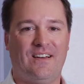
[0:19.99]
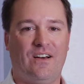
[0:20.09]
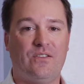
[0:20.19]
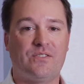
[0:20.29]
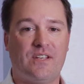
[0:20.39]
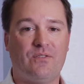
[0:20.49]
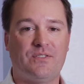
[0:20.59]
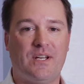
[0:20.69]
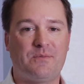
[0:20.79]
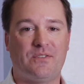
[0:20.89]
Although
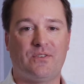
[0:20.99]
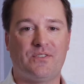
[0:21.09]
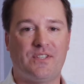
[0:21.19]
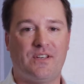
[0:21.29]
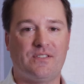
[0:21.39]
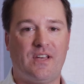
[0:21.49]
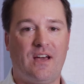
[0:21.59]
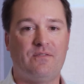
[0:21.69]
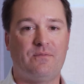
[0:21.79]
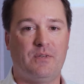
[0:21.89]
several types of neural cells
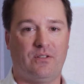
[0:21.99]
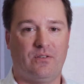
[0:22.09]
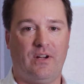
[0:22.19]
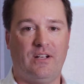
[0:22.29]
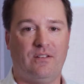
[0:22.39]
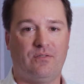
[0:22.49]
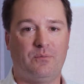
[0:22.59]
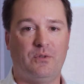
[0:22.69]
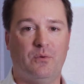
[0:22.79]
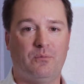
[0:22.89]
have been created
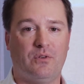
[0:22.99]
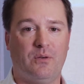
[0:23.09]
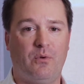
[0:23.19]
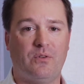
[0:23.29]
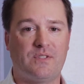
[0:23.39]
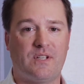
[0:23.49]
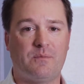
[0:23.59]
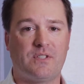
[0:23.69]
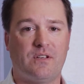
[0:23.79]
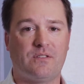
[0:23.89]
from human pluripotent
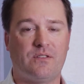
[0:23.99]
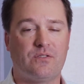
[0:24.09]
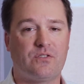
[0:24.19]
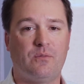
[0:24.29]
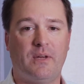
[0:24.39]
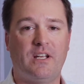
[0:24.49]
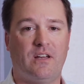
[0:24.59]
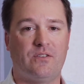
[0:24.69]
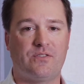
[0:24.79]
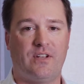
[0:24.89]
stem cells, there are still many
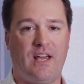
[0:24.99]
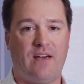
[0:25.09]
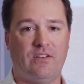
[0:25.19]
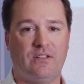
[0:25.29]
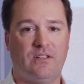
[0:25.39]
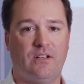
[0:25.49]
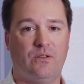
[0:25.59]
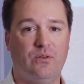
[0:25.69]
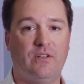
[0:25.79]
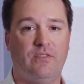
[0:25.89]
others that haven't,
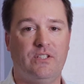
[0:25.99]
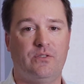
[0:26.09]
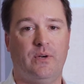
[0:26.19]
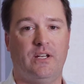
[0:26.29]
including V two A